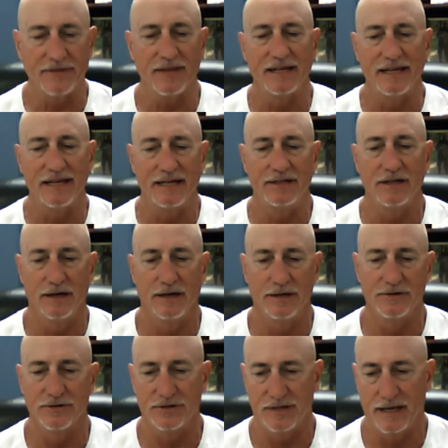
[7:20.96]
they need to
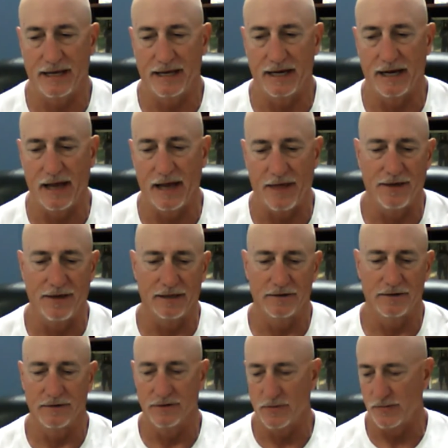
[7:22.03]
understand, and I think
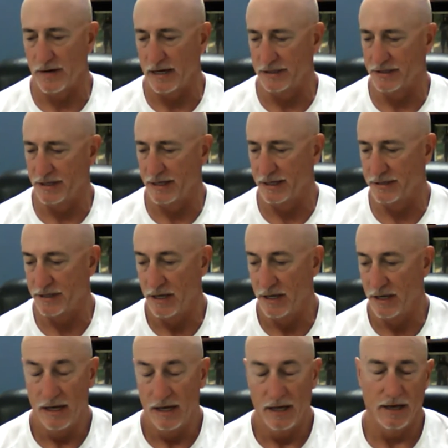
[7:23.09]
during the process
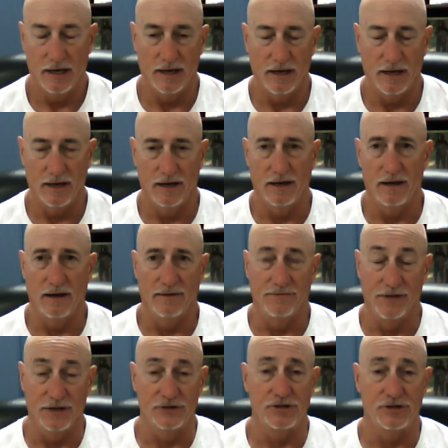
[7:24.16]
of
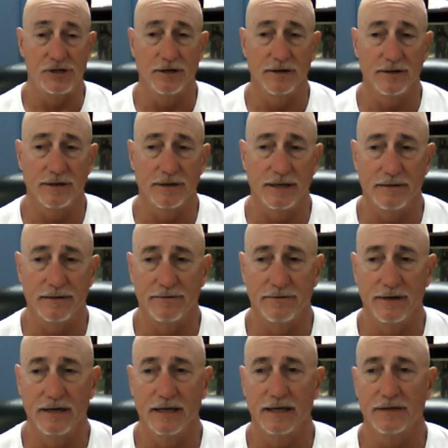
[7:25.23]
this year and
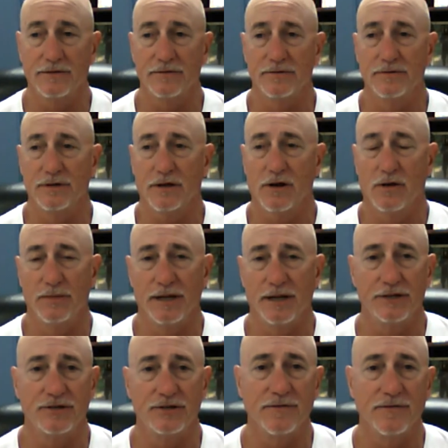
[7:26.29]
really through the
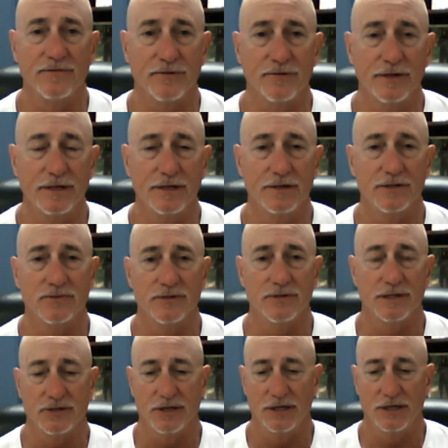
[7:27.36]
culmination of 3 years with
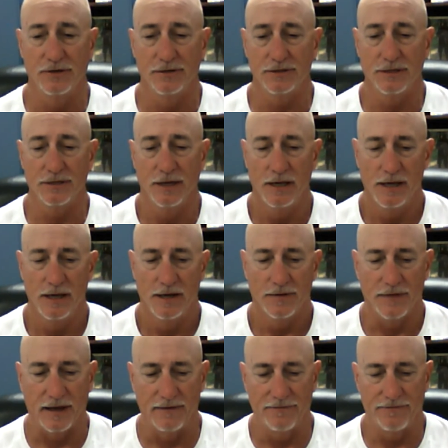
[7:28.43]
these seniors,
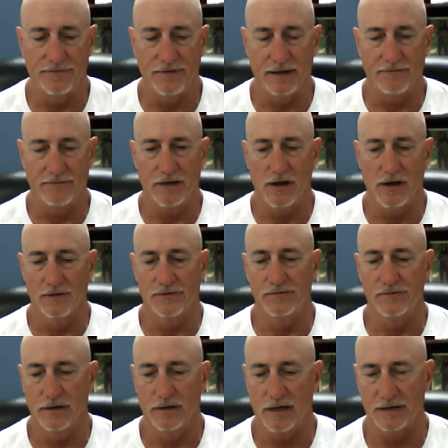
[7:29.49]
they've gone
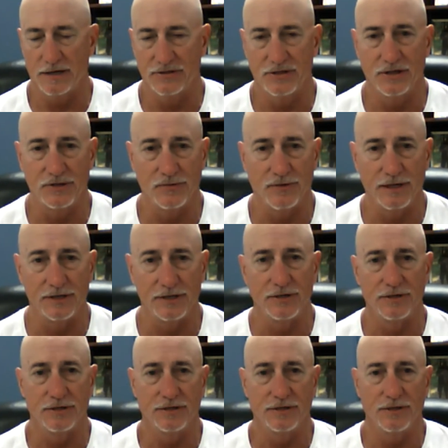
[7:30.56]
through a lot of
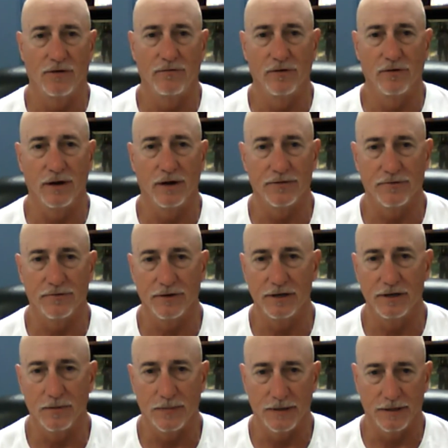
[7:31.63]
situations over a
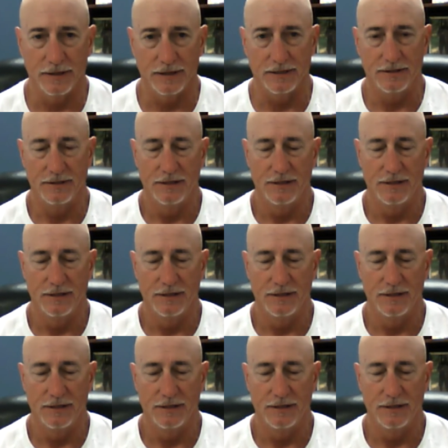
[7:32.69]
3-year period.